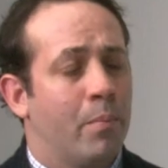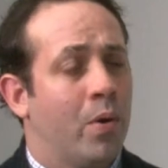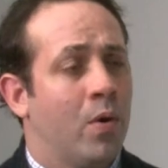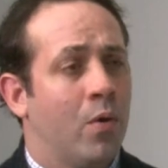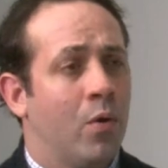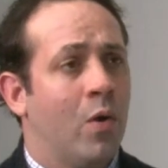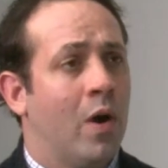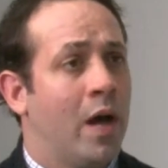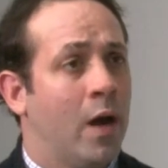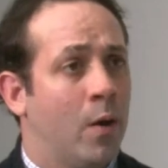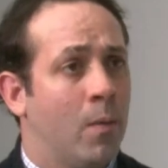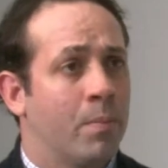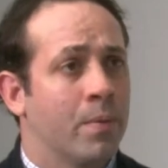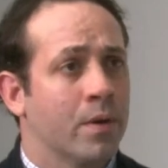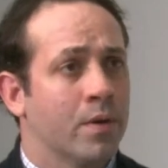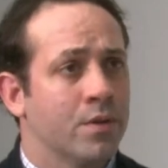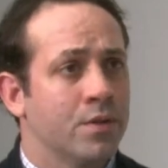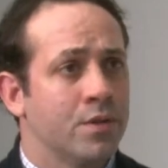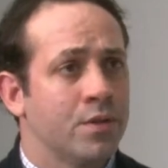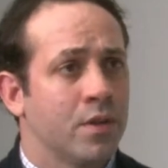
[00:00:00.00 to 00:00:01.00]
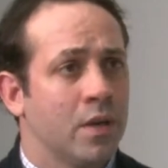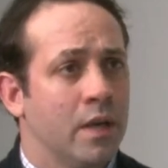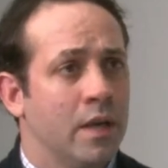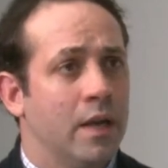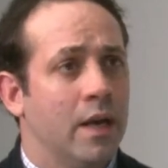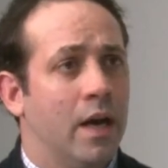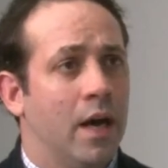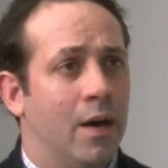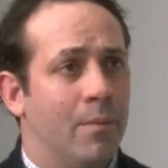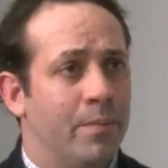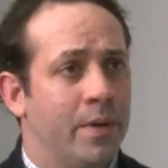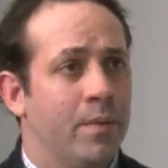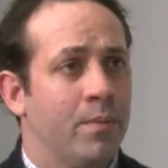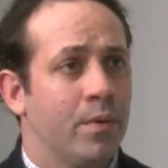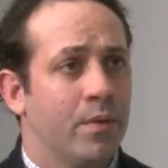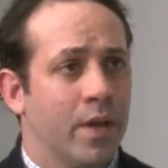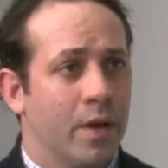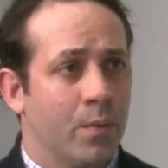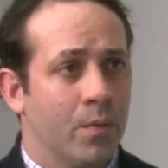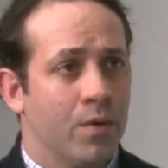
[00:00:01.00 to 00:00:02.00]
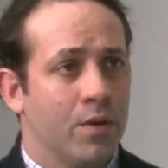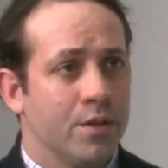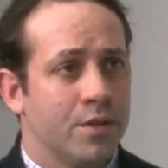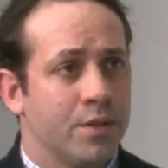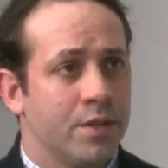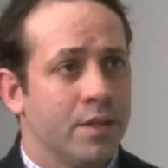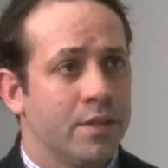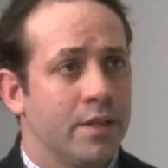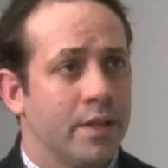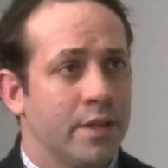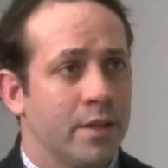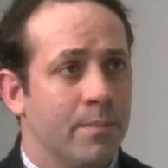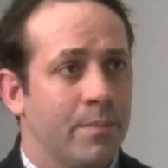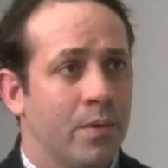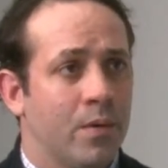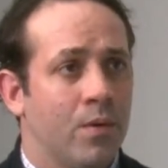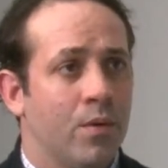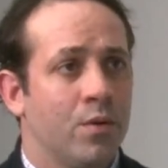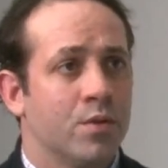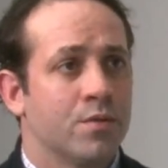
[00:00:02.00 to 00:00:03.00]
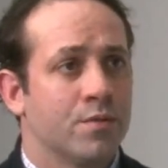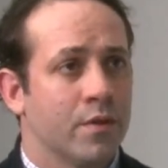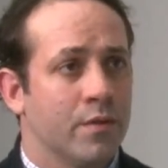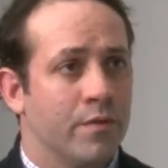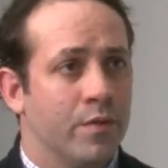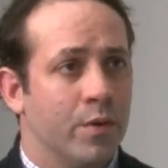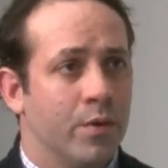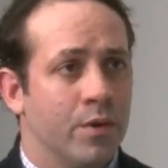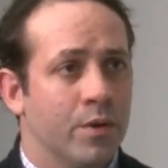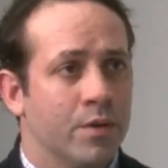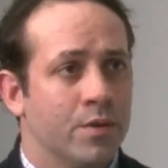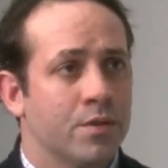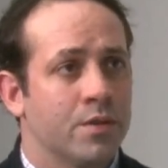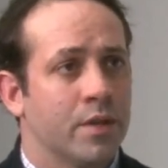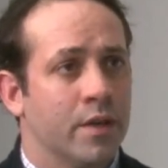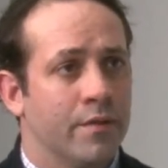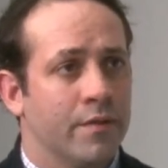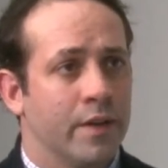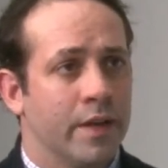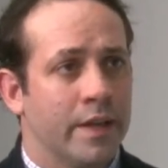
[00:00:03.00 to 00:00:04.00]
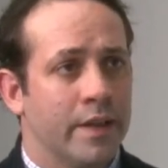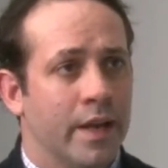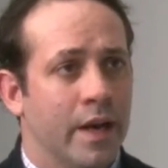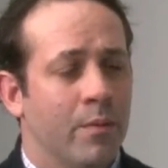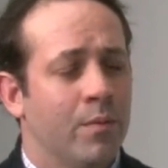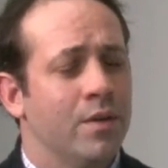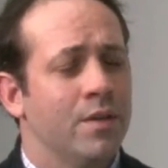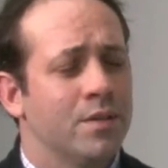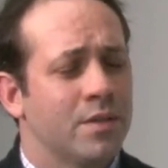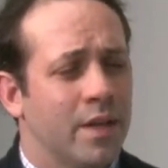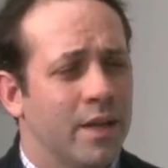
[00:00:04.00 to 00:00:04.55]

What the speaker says: poll helpers, people that will assist at the polls for voters, stuff like that. What is